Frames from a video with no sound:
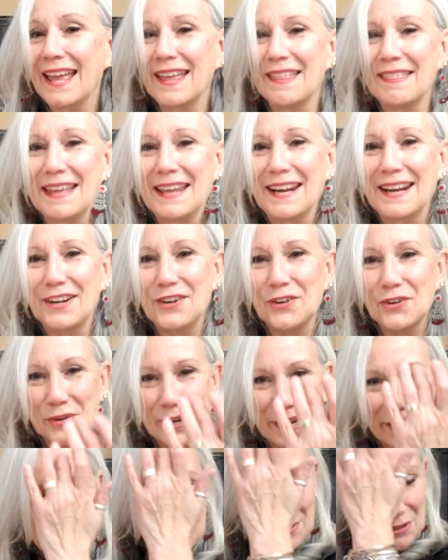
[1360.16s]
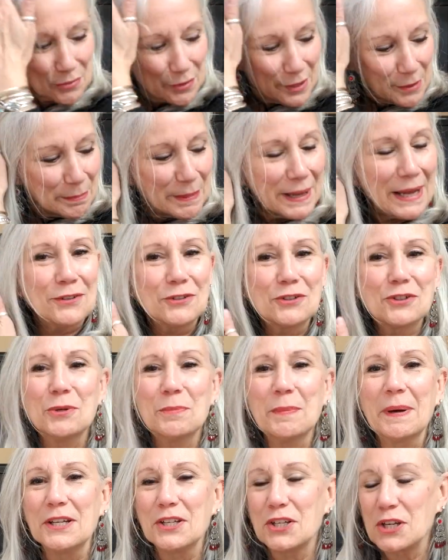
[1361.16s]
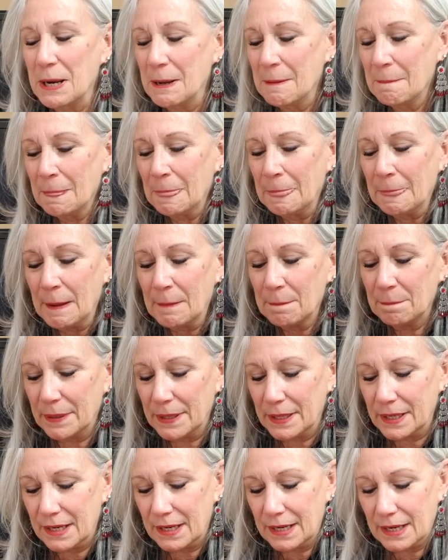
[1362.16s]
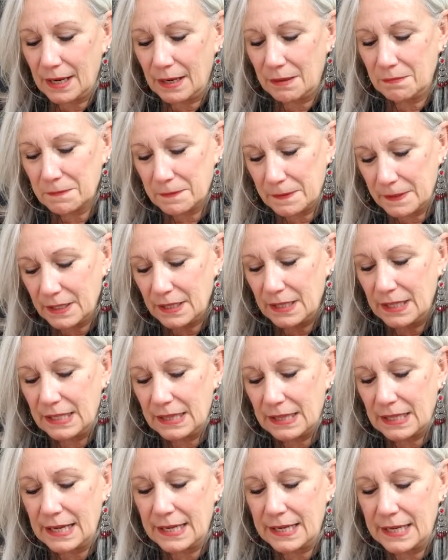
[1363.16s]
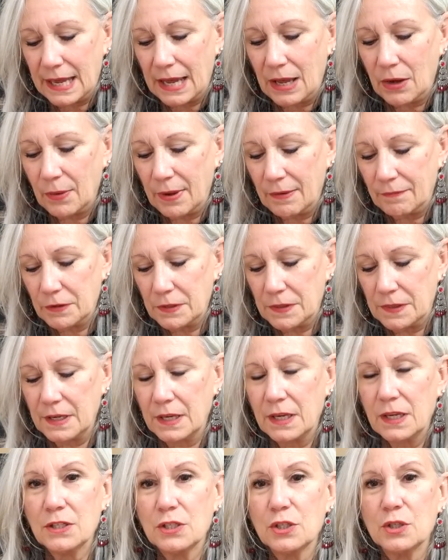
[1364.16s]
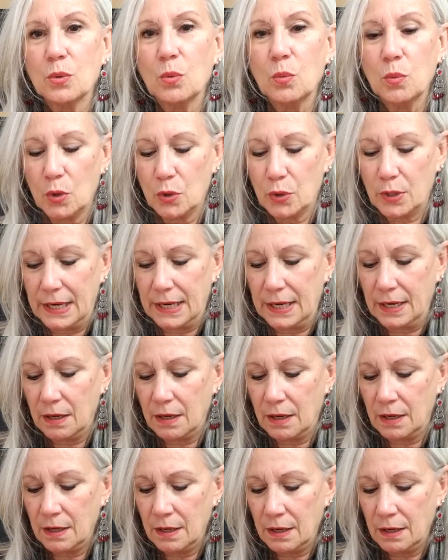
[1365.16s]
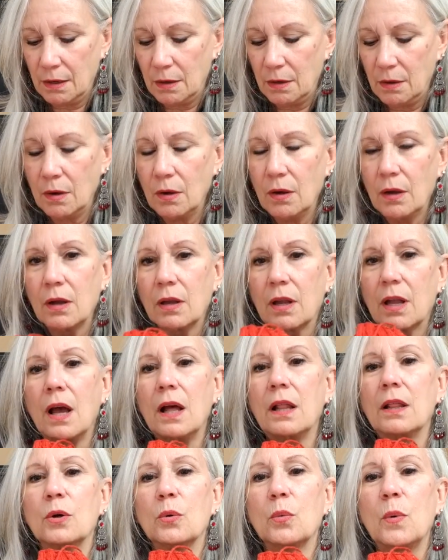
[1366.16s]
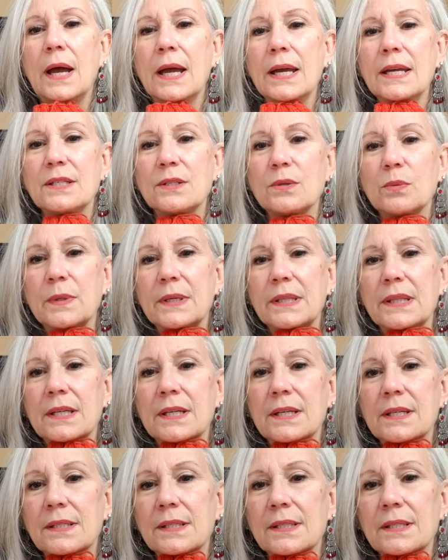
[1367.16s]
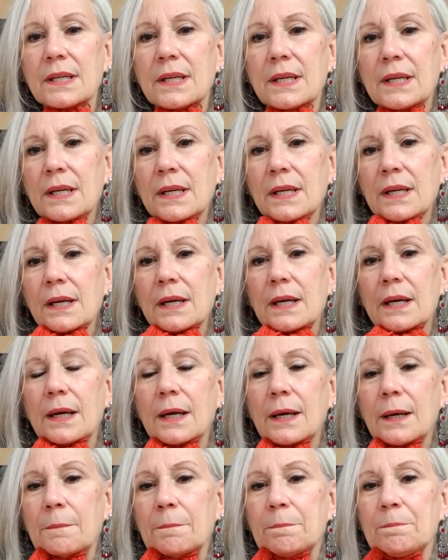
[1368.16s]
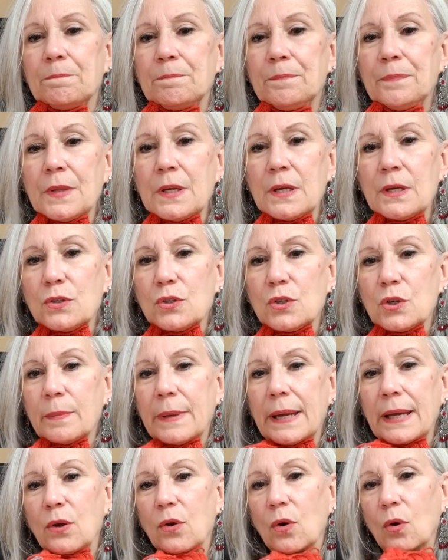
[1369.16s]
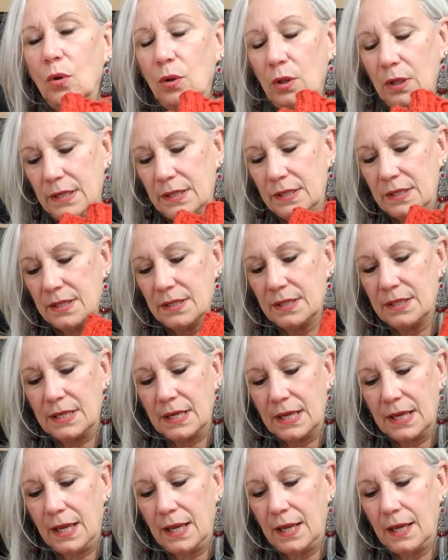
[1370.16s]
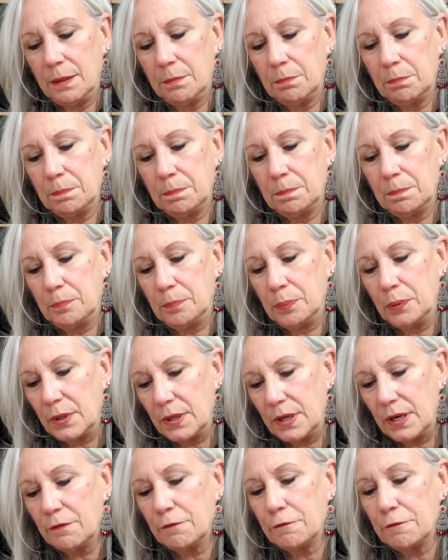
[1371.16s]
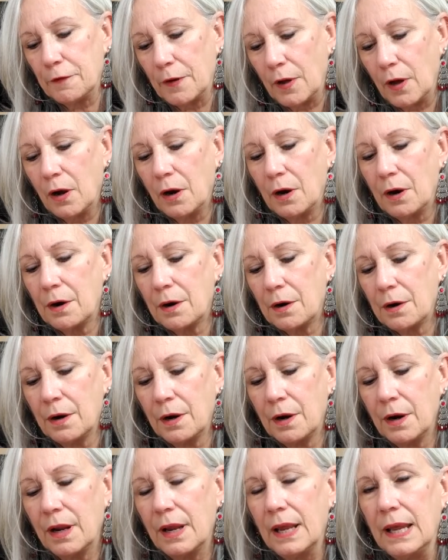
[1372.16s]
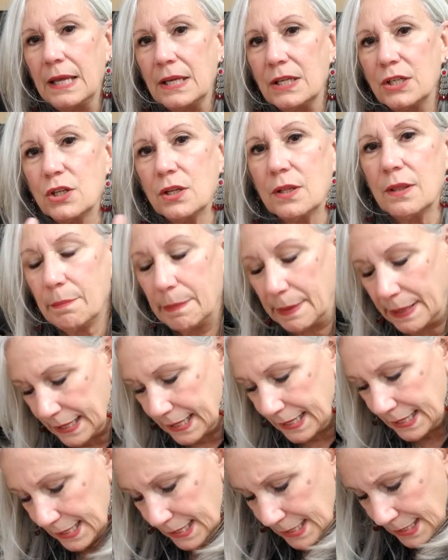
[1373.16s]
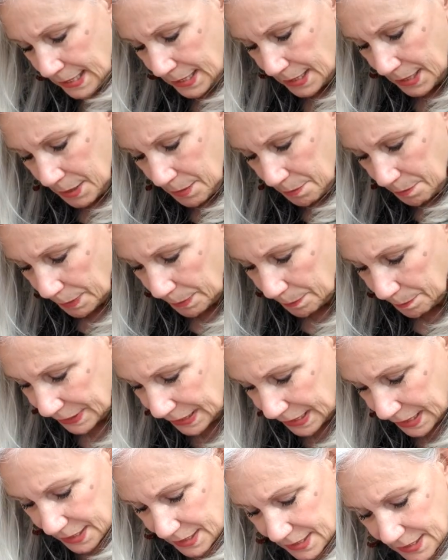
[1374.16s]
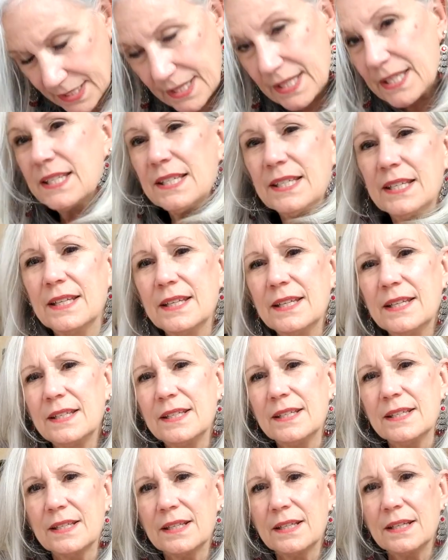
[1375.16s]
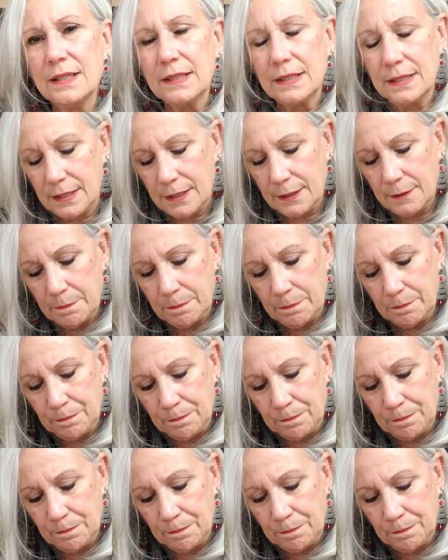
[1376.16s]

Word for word: that I don't have to rip out too much. But I really like how everything is working color-wise with this. Um, so my goal is, is to get pretty far into the body. But because this is um,